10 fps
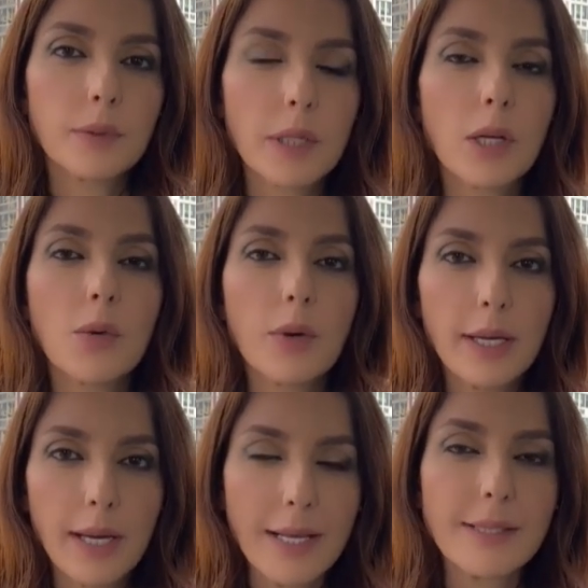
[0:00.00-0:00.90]
you know,
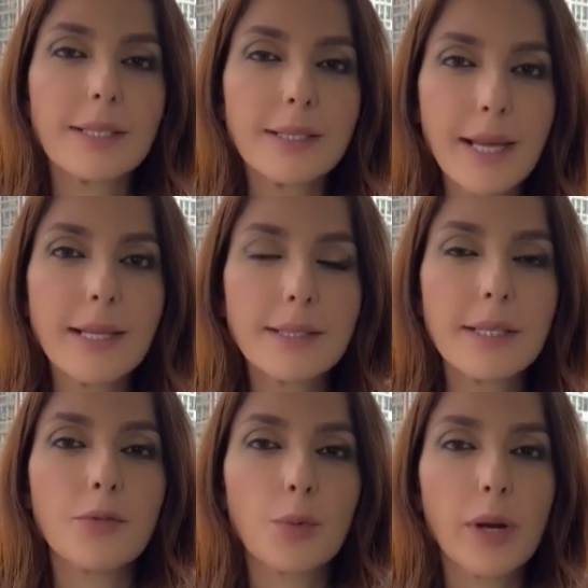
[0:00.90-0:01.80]
as
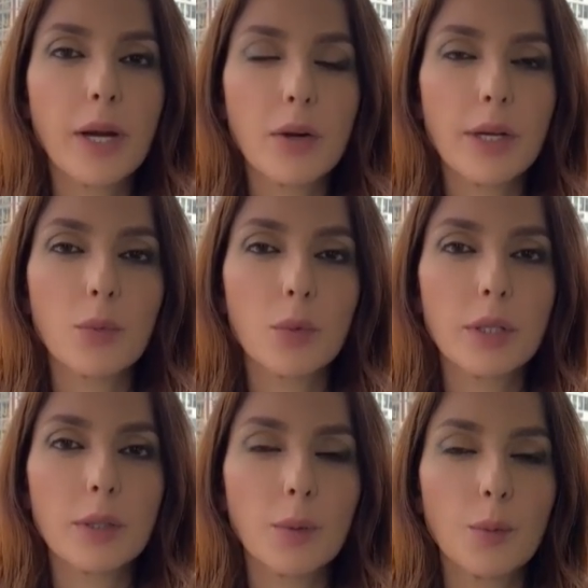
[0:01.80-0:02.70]
extensive where it
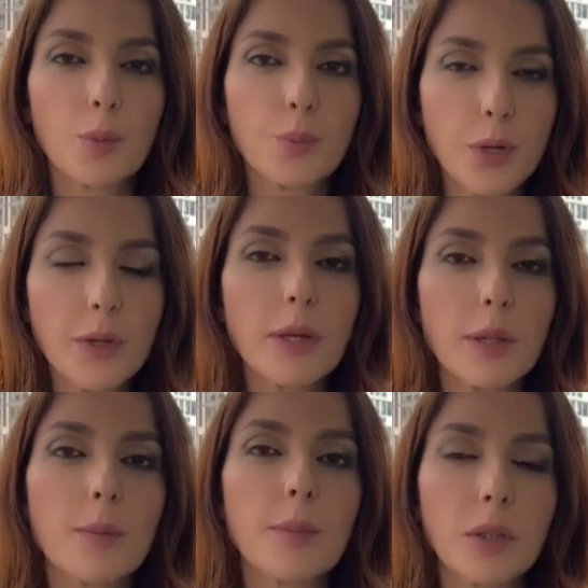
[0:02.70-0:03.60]
would bring
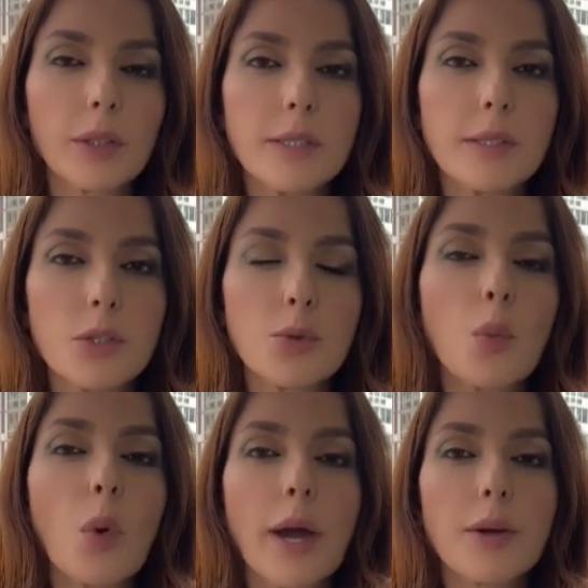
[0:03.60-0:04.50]
the Middle East into a
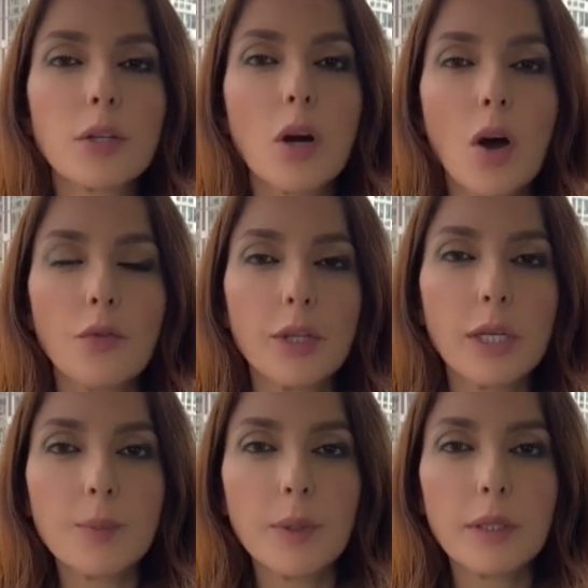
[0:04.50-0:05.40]
wider
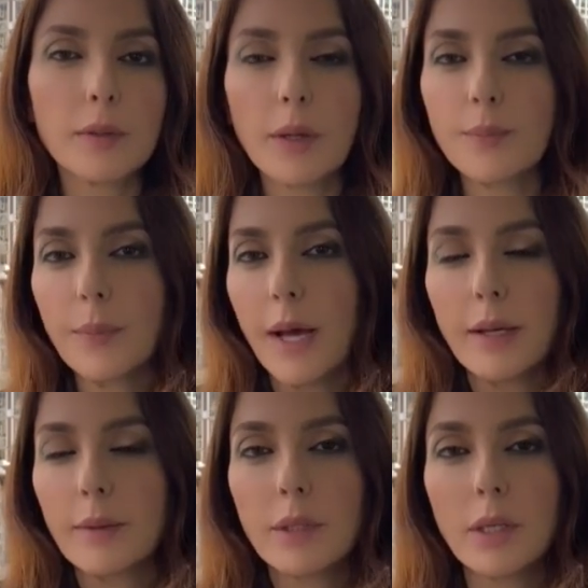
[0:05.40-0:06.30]
conflict. But
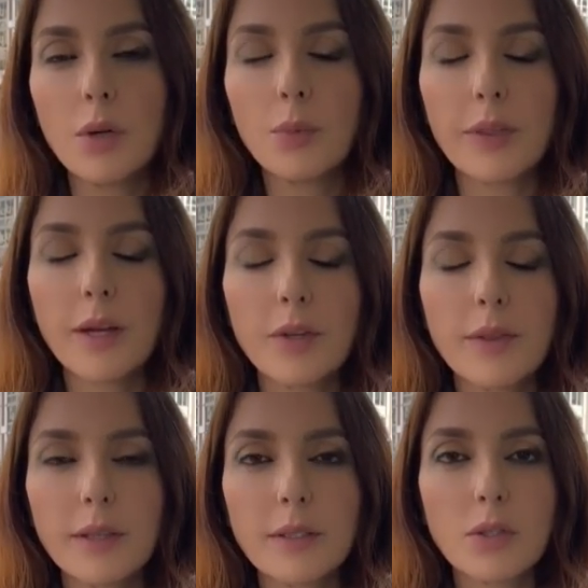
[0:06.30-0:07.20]
you know, with
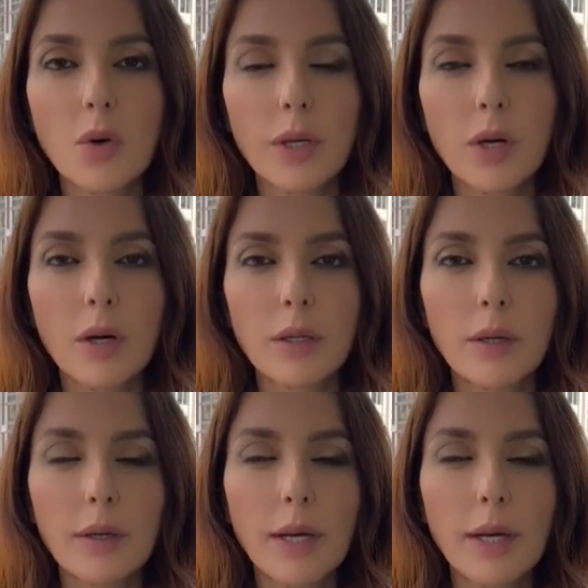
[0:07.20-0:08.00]
everything that's going on,